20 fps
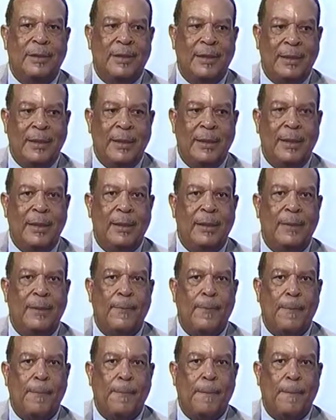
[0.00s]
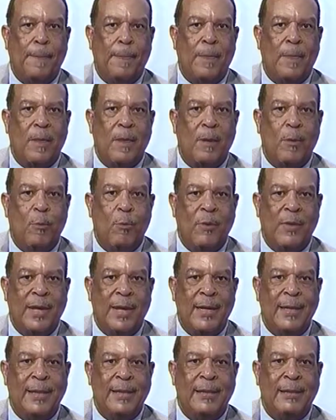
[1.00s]
is the key.
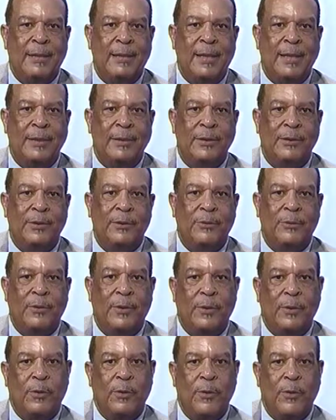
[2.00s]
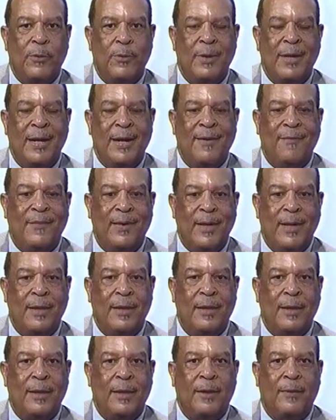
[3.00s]
Without education, you don't have
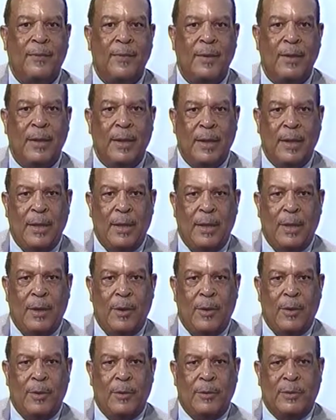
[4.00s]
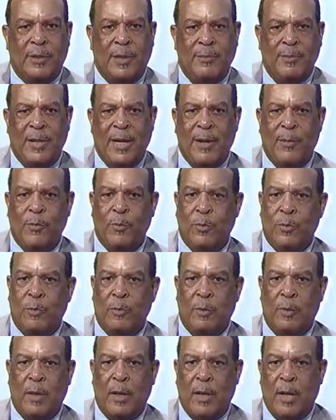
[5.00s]
anything.
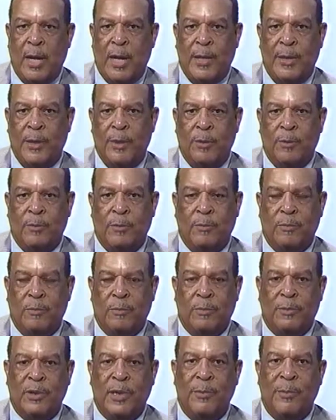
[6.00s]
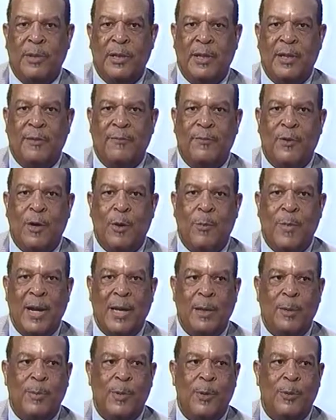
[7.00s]
Sometimes I know some kids fall
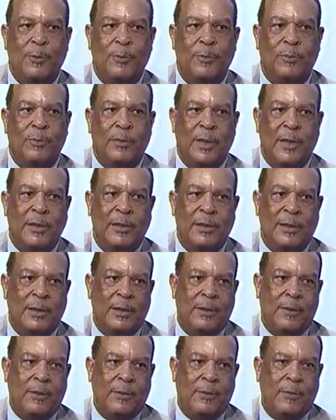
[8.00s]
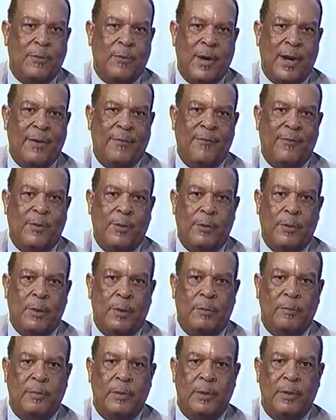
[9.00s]
back upon, they see quite a
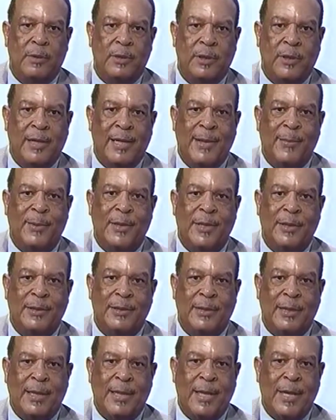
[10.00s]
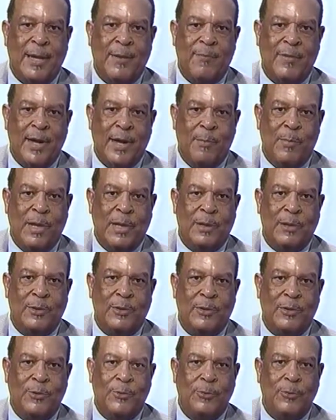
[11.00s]
few celebrities that they have not been
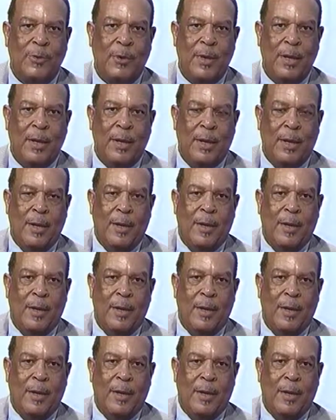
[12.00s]
to school.